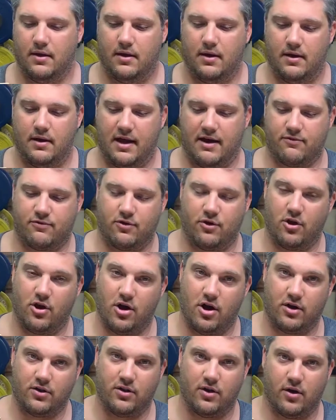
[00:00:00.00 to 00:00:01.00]
Not for
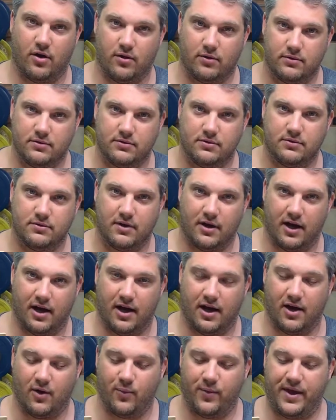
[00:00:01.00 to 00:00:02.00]
long though.
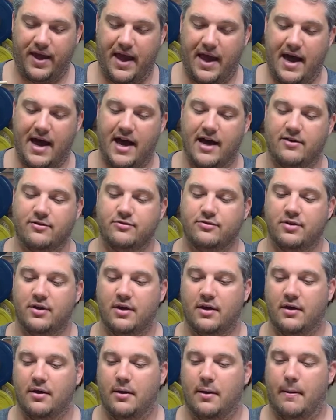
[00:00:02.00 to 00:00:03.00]
We have
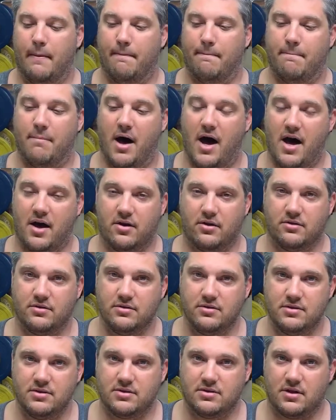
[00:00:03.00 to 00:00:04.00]

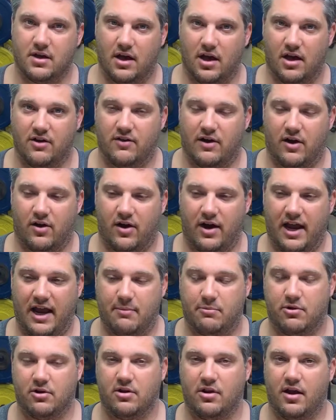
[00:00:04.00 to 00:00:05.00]
models of our
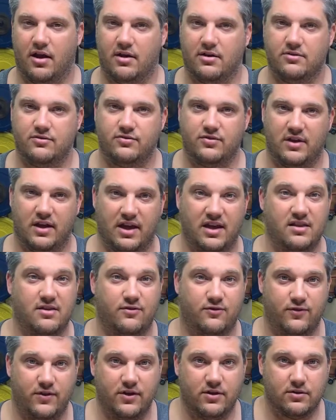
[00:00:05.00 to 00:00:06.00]
hammer glove in the
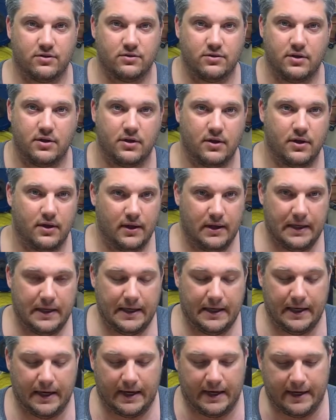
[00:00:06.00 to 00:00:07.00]
field.
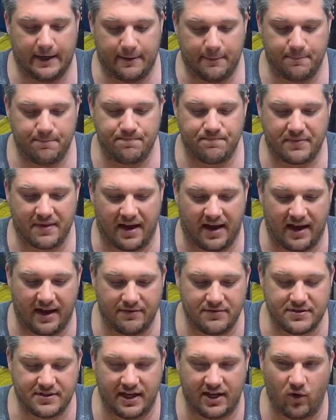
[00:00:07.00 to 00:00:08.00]
I've
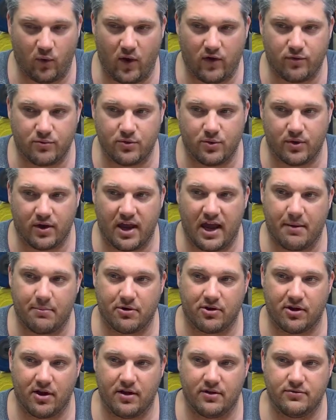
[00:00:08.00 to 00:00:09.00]
stayed away from doing a hammer
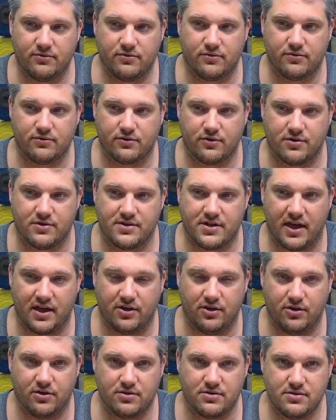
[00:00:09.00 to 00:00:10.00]
glove for 10
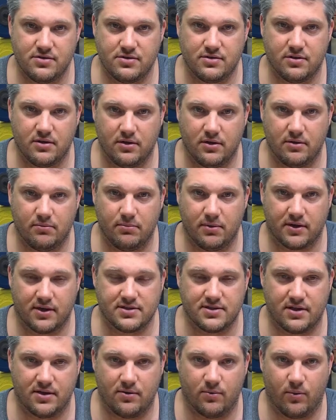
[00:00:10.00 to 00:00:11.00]
years because I
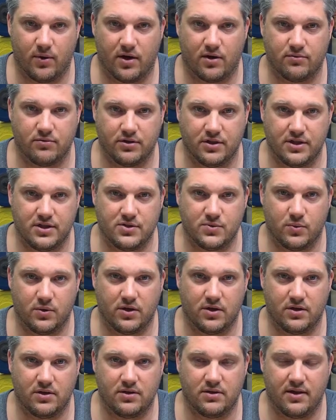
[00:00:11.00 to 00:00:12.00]
didn't want to release
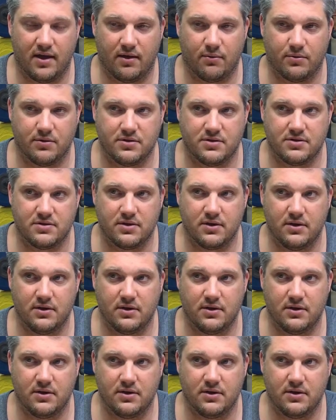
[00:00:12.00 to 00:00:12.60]
one that was